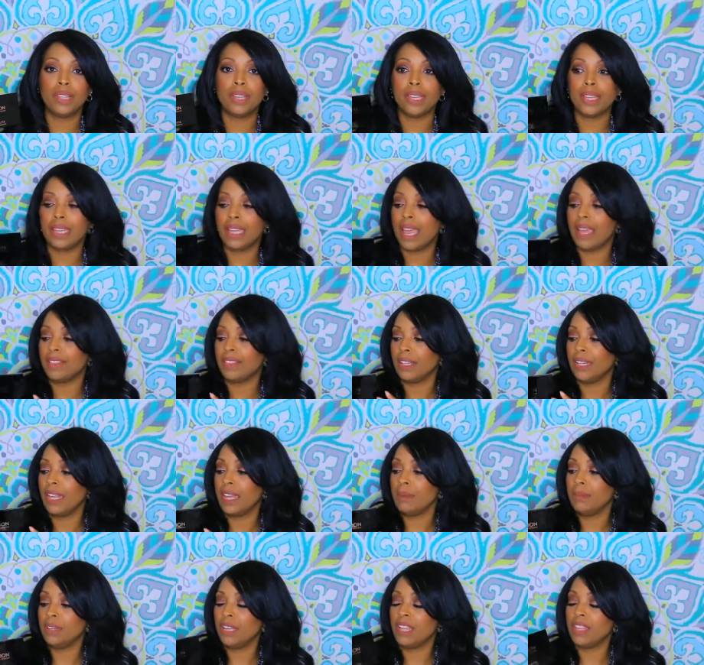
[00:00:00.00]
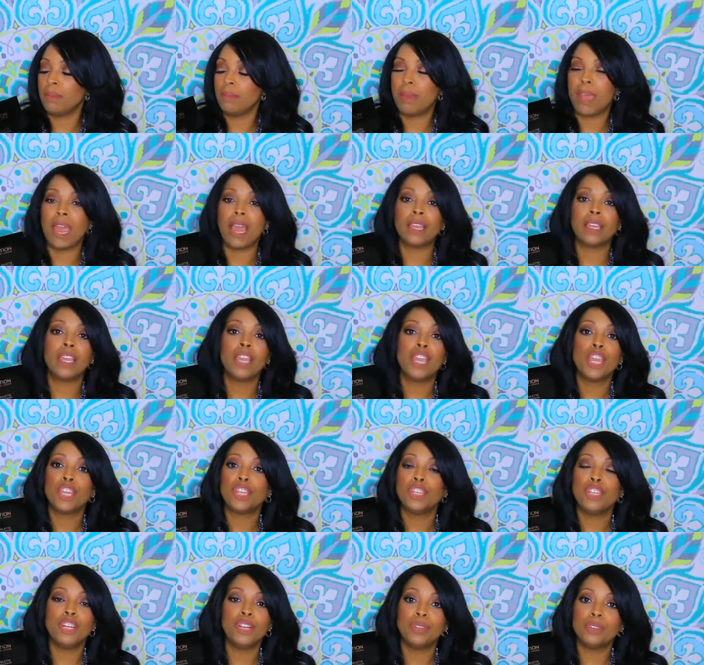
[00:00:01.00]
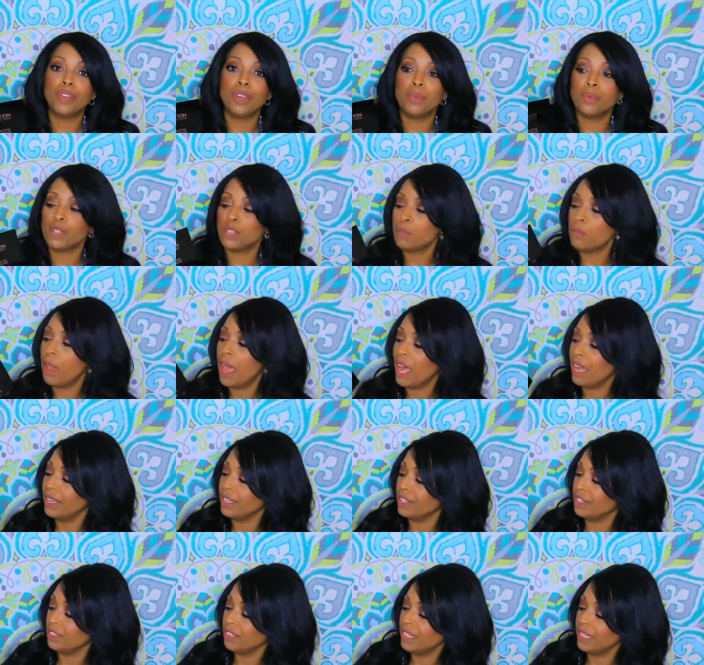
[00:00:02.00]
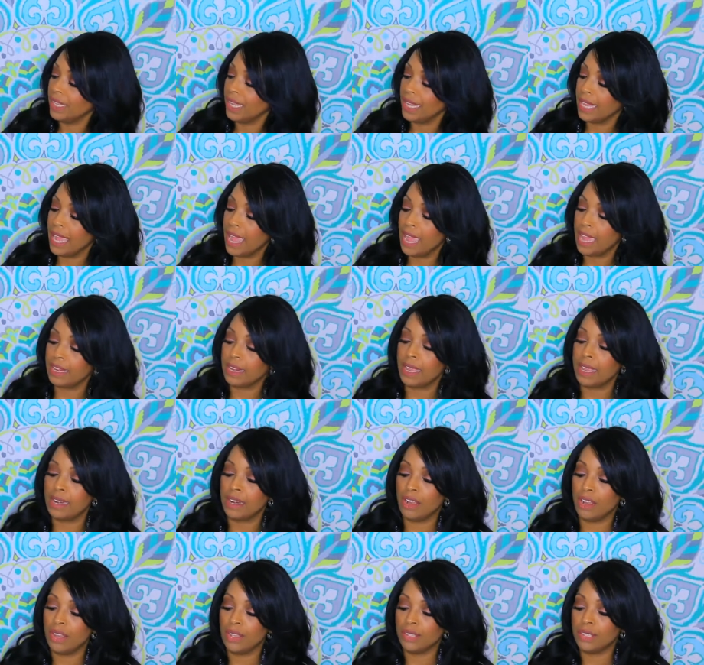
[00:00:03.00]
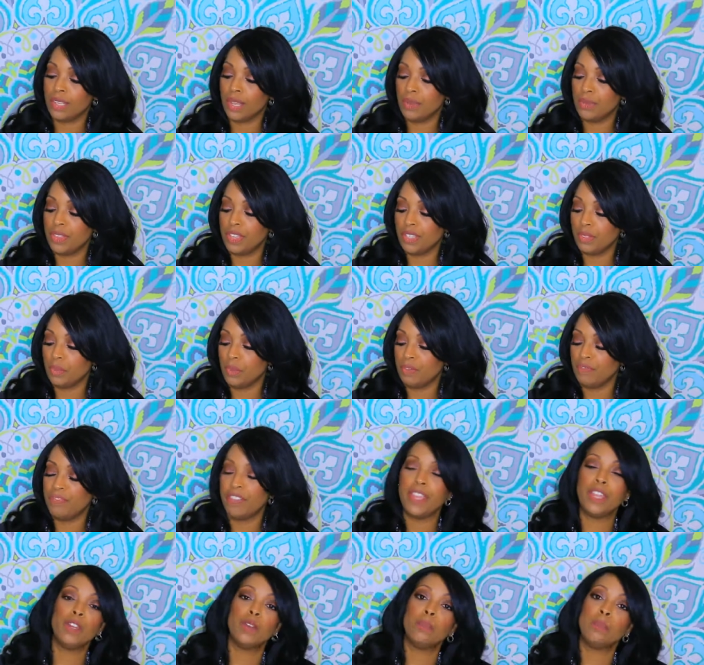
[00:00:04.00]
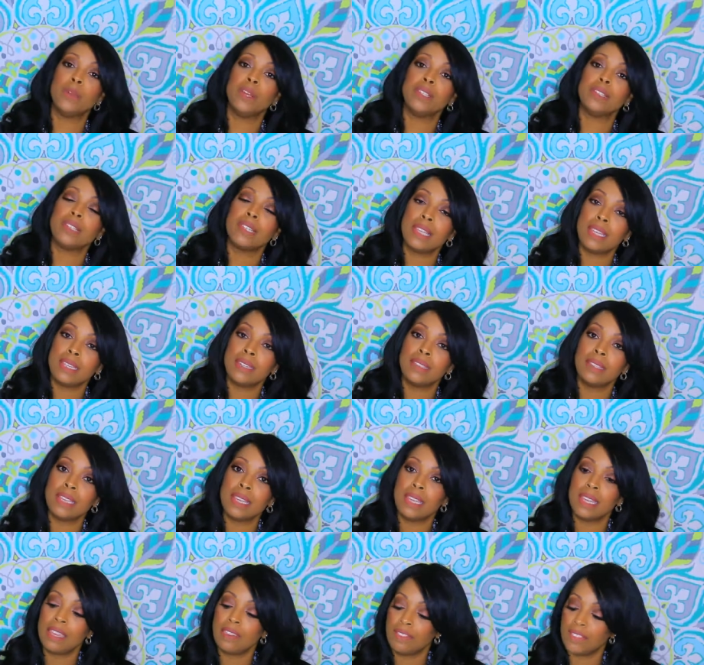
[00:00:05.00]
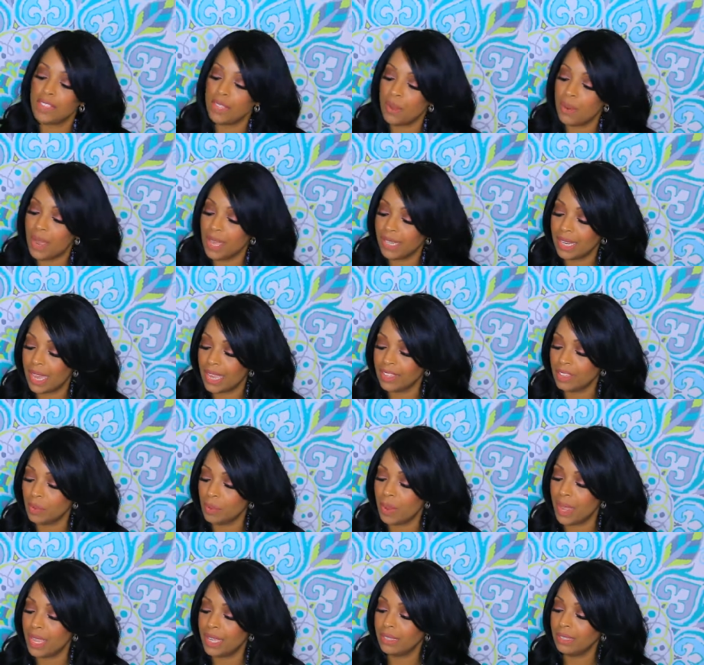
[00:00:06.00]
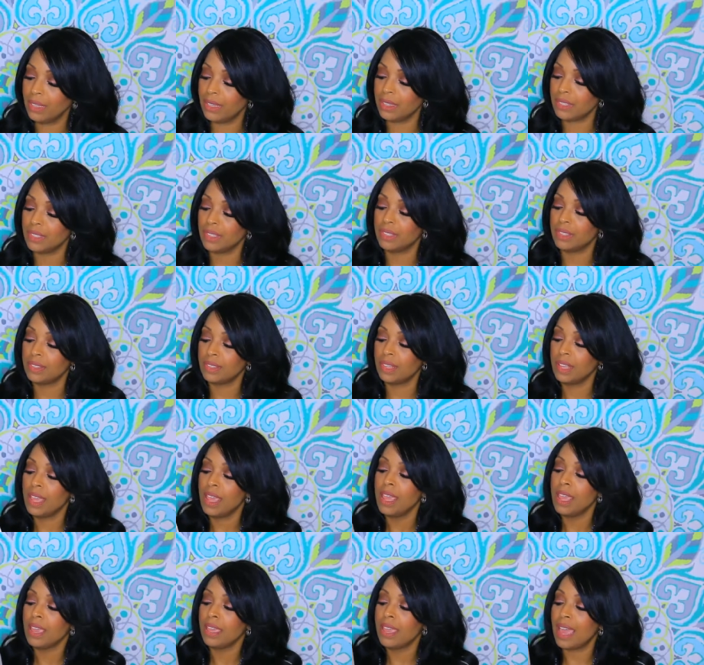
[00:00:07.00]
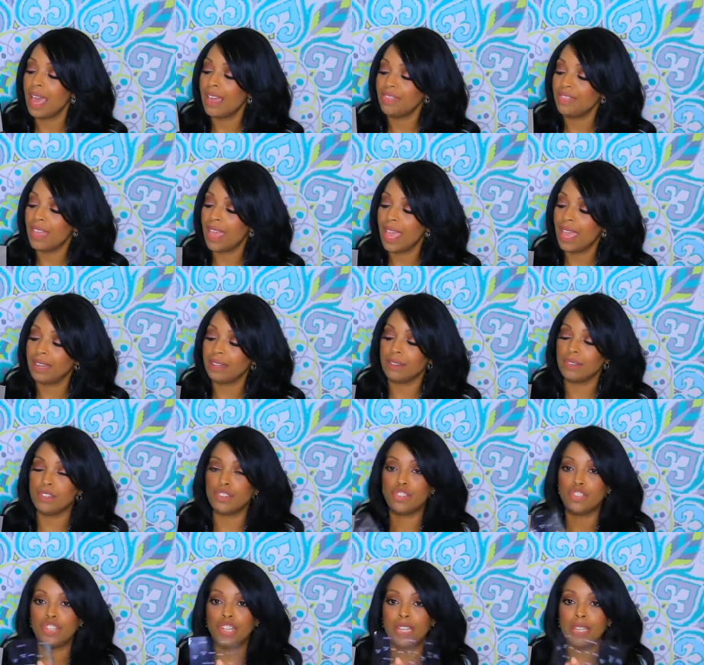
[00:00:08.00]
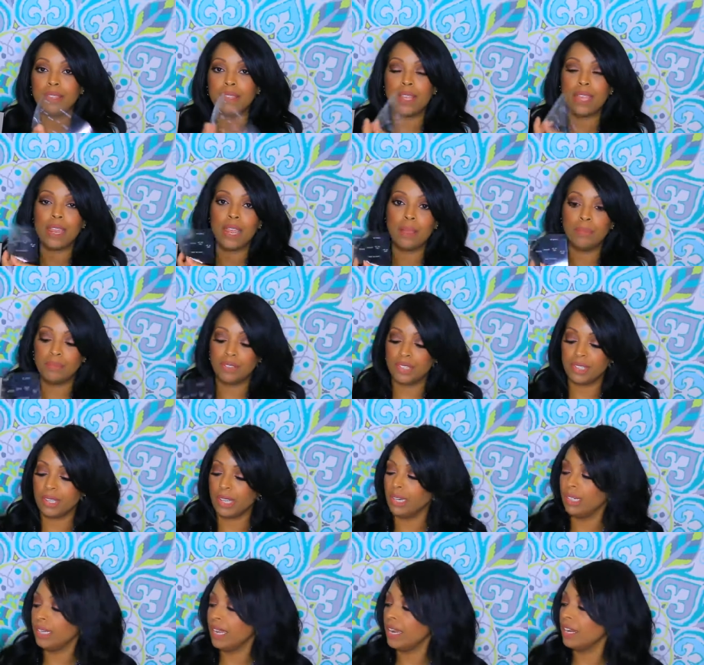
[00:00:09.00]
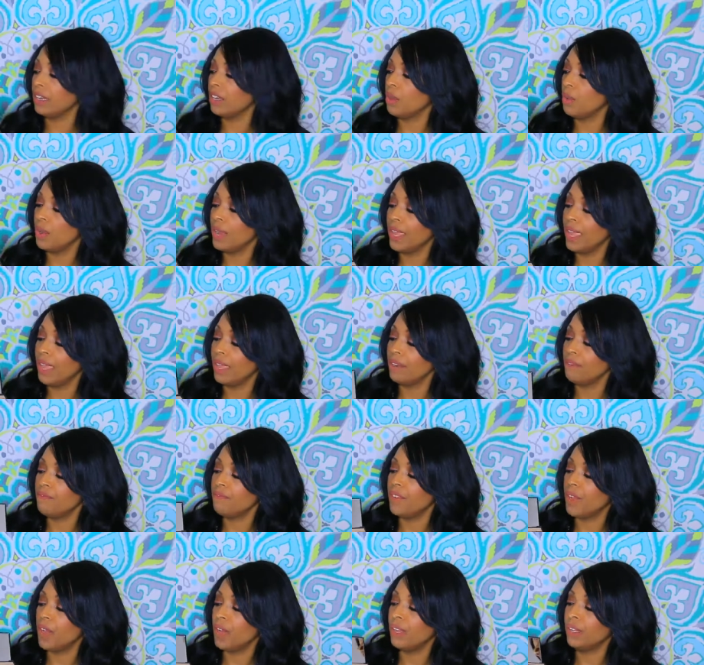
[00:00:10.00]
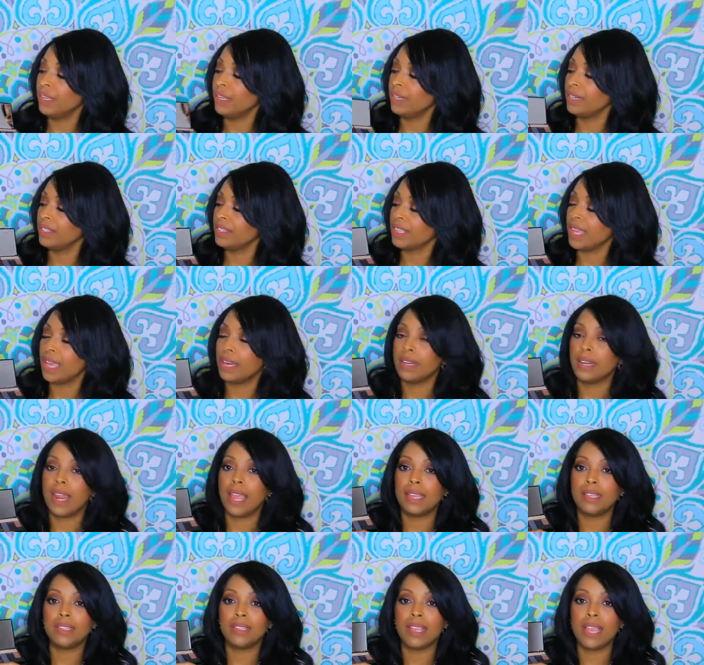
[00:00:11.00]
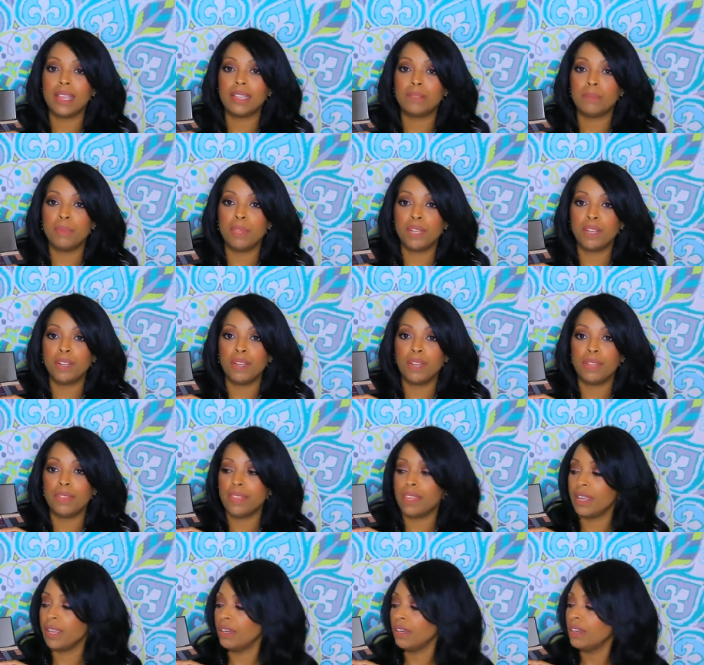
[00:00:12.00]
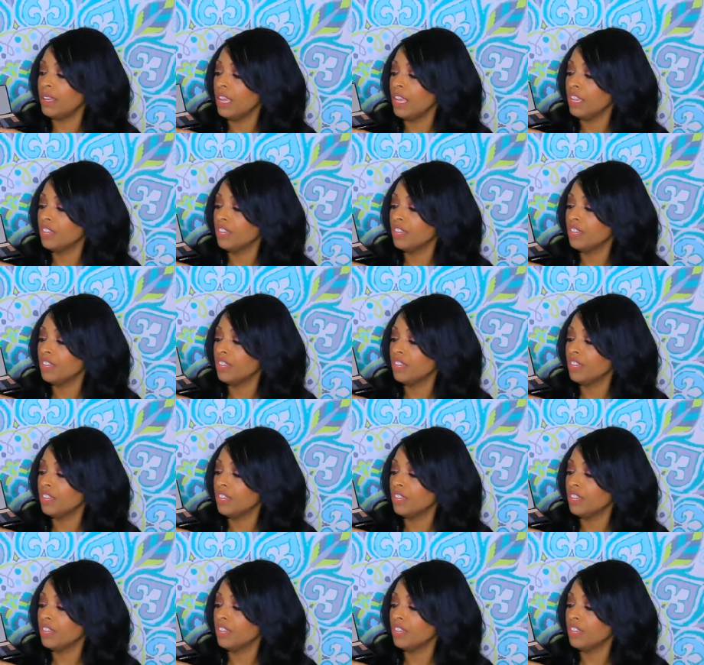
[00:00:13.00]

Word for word: looking at the label on the back, you don't know which palette you're looking at. And also this one fingerprints easy, even though I like the way it looks. It's got that sheet that I'm just going to let it go ahead and fall, and it's got a nice size mirror in there,